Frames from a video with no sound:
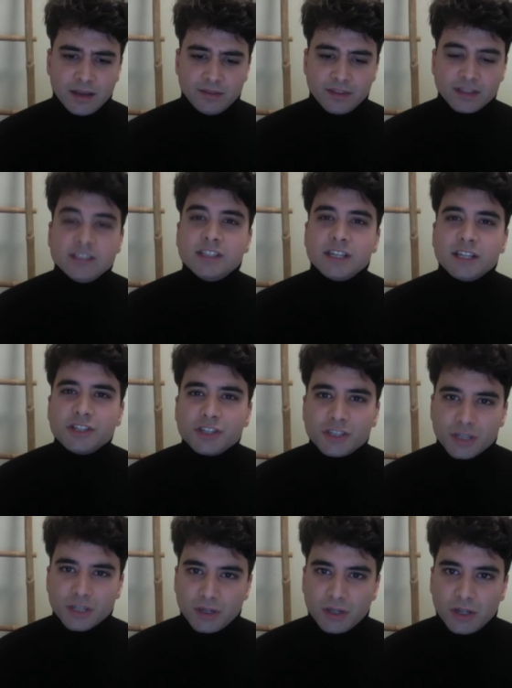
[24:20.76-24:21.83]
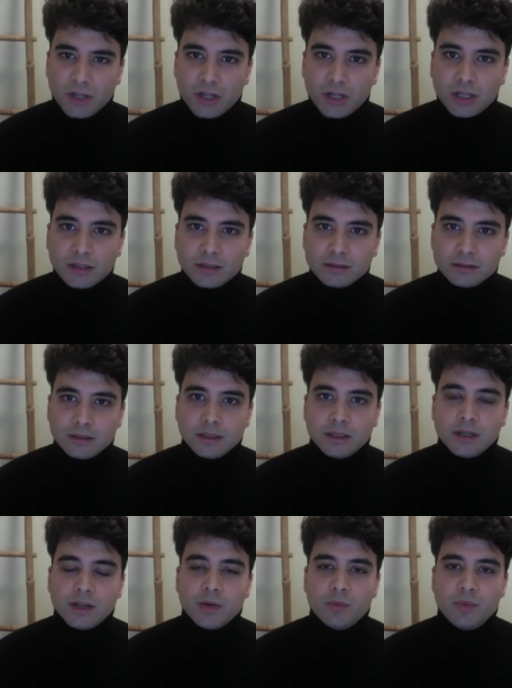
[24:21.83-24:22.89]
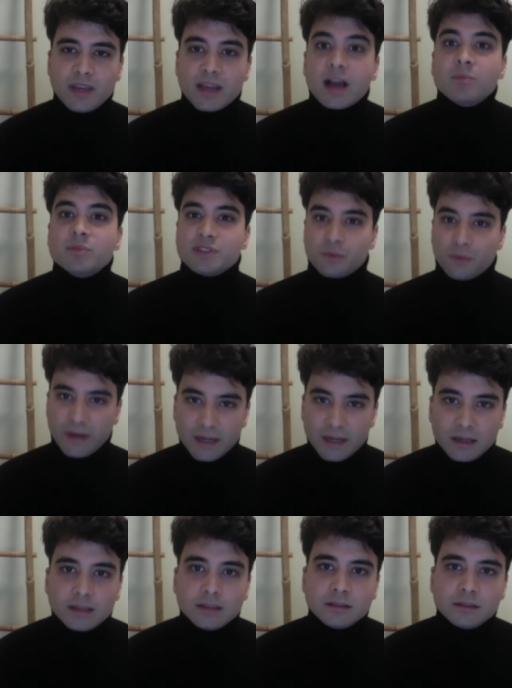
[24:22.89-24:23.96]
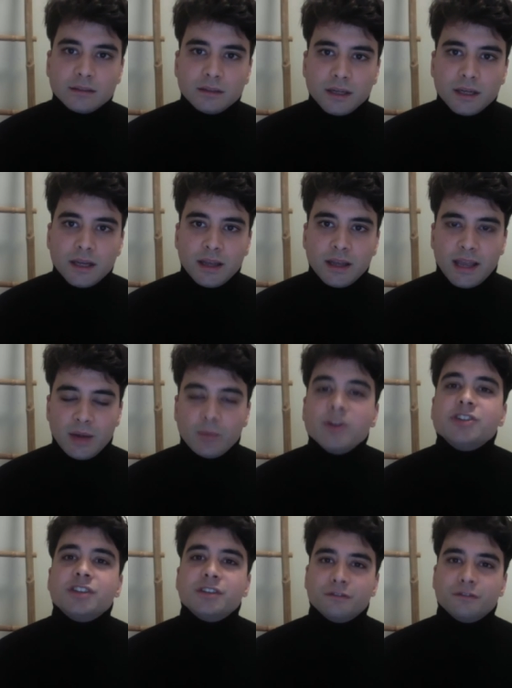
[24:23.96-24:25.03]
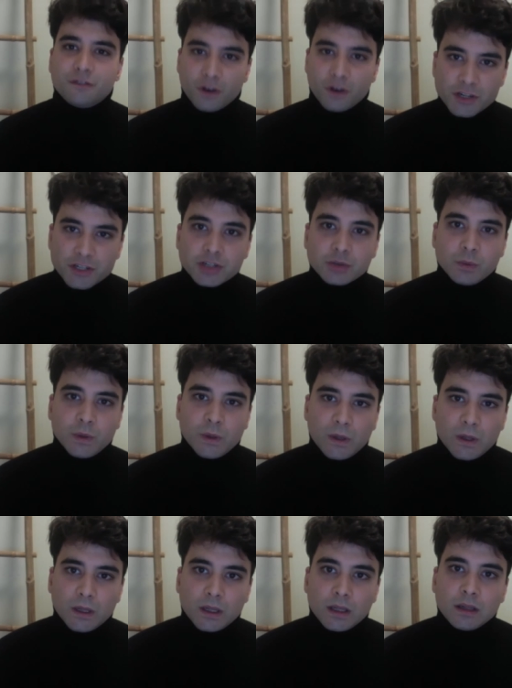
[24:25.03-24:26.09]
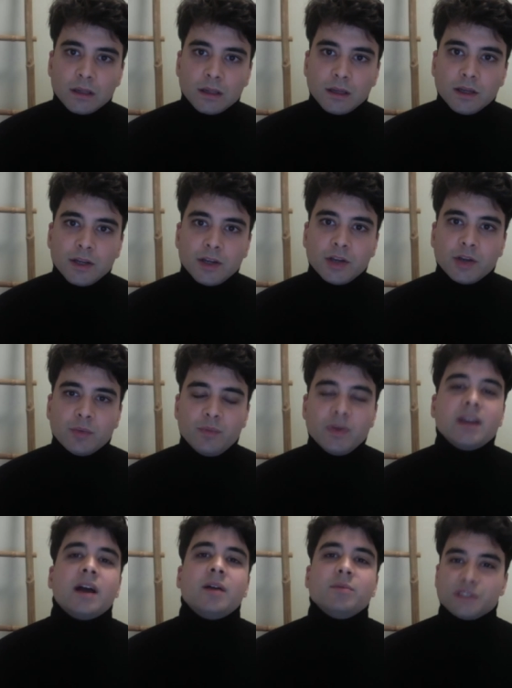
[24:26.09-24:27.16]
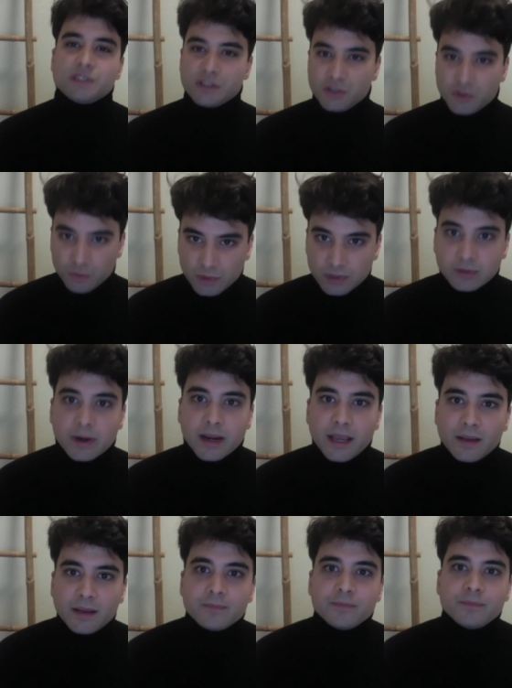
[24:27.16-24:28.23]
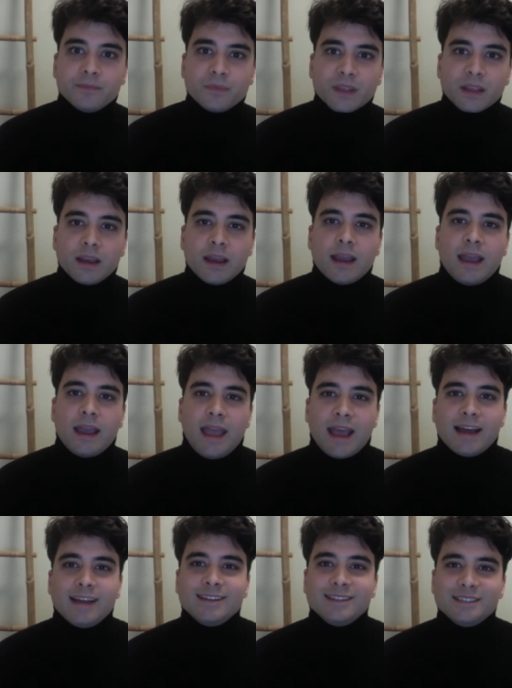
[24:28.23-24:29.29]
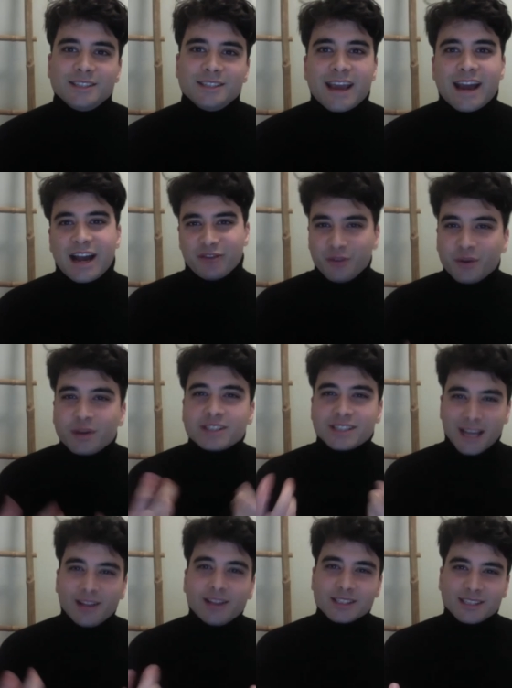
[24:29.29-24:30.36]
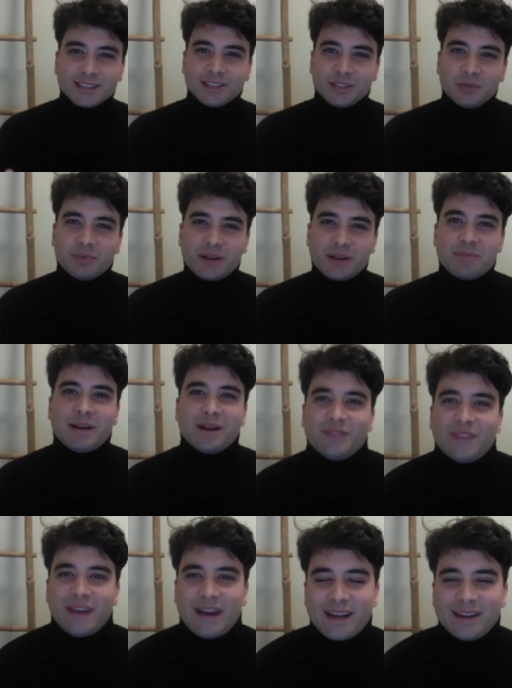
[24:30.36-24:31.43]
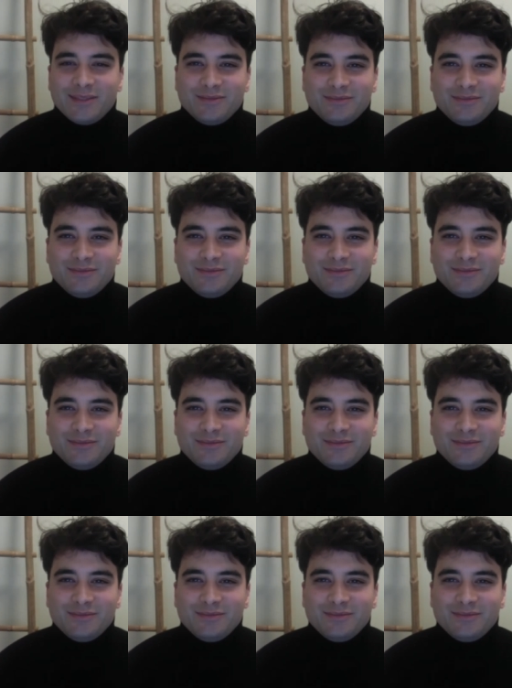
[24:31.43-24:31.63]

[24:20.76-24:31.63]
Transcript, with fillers: the digital becomes real, in which the virtual becomes jewelry? And yeah, if you could tell us a little bit about that.